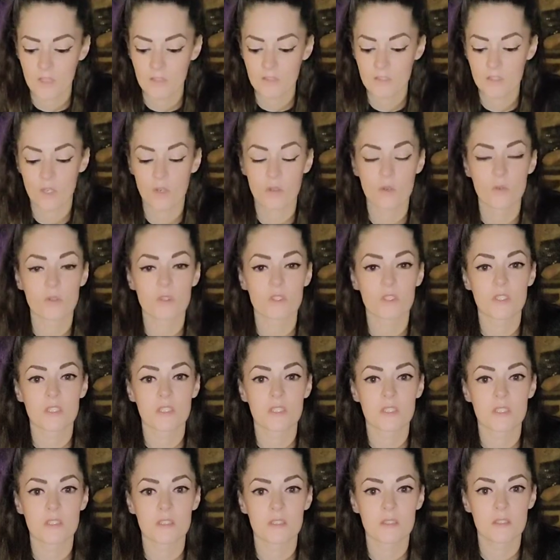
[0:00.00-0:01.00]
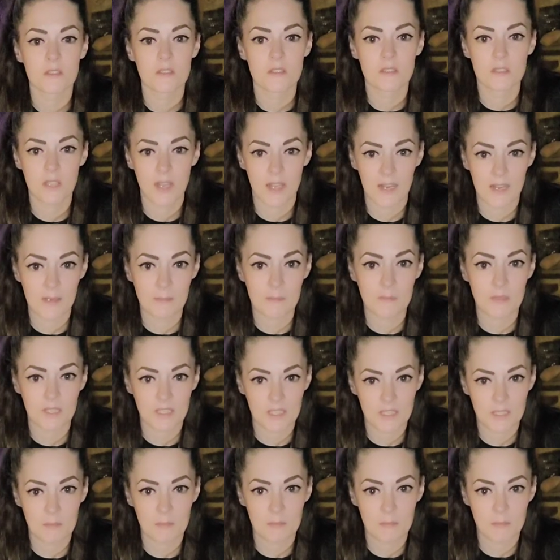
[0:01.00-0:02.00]
So, I am gonna
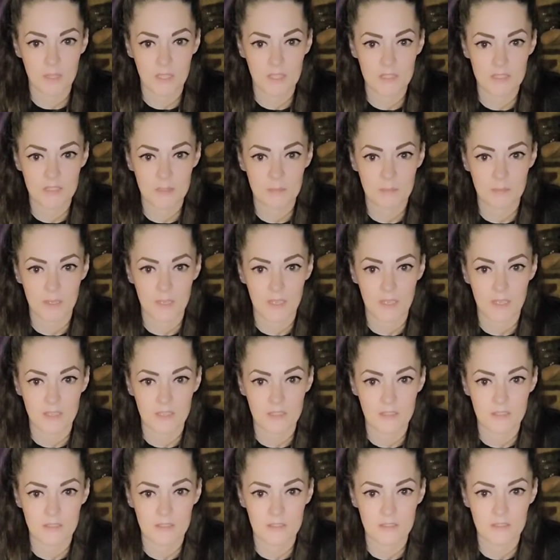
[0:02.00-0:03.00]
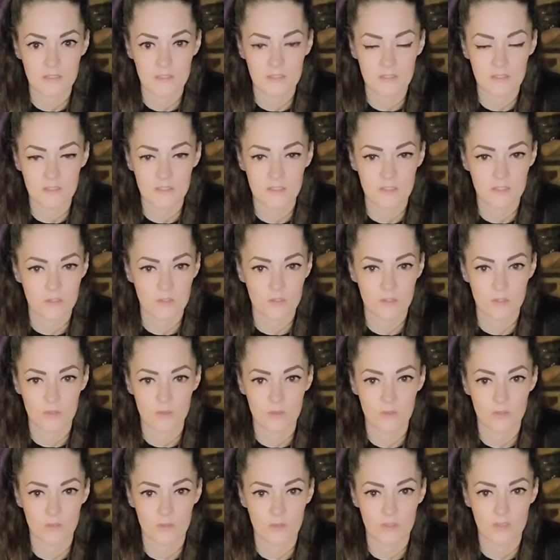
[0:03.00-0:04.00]
get a plastic bag just
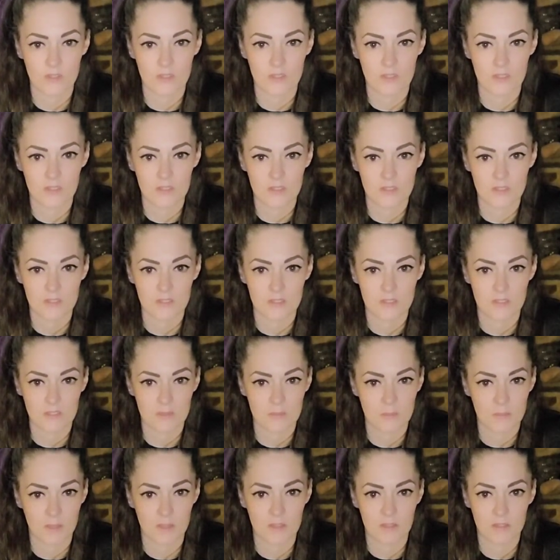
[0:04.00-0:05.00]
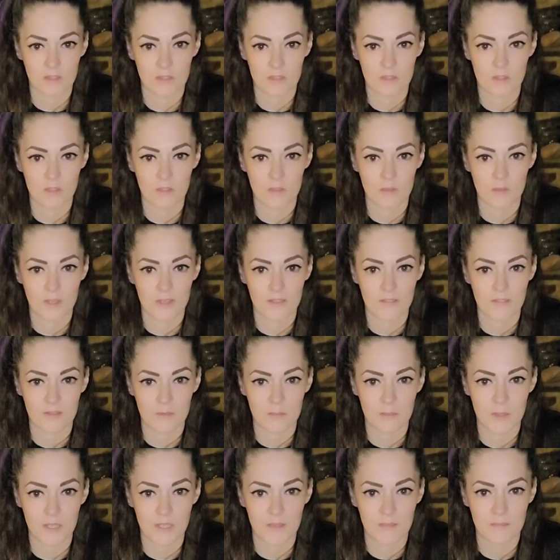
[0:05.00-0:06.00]
so the smell can go away
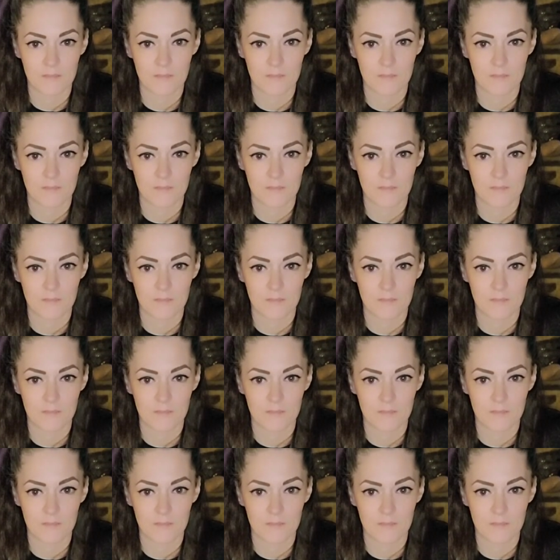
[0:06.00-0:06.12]
from me